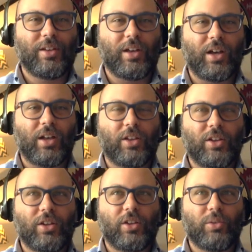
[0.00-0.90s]

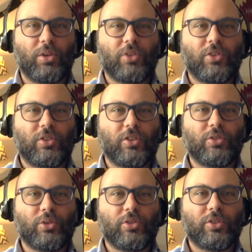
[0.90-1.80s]
the racist
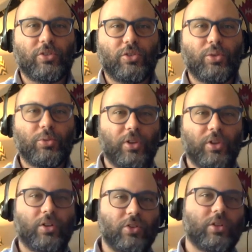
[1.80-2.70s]
discourse assumes that
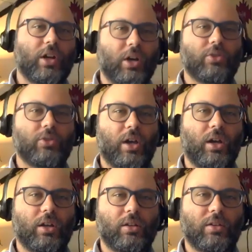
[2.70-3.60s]
there is an
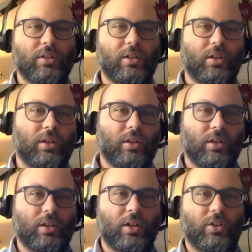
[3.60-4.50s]
outside,
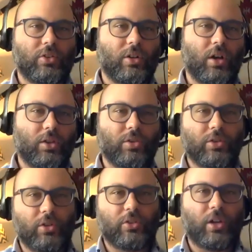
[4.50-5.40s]
there's an other,
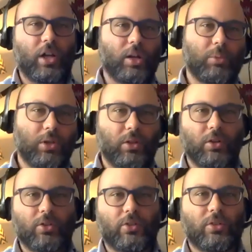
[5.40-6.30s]
there's an enemy,
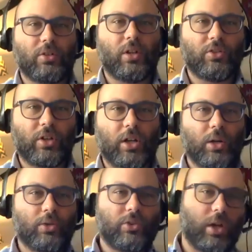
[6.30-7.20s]
there's inside
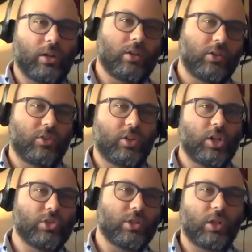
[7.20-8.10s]
outside
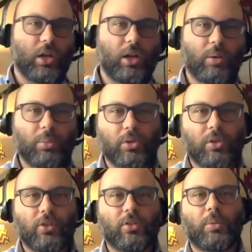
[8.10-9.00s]
distinction that Agamben
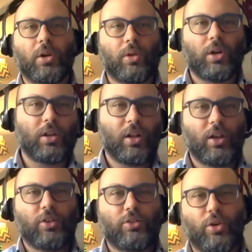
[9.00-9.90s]
talks about, right?
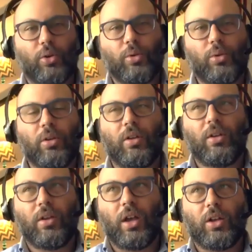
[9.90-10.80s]
So,
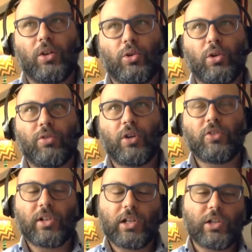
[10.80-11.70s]
and the
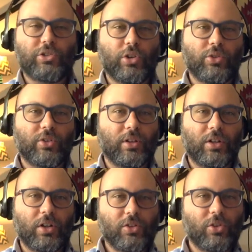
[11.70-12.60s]
coronavirus clearly shows that
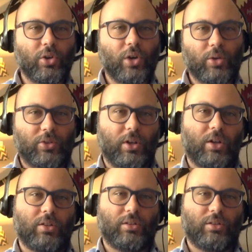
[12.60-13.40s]
there is no outside.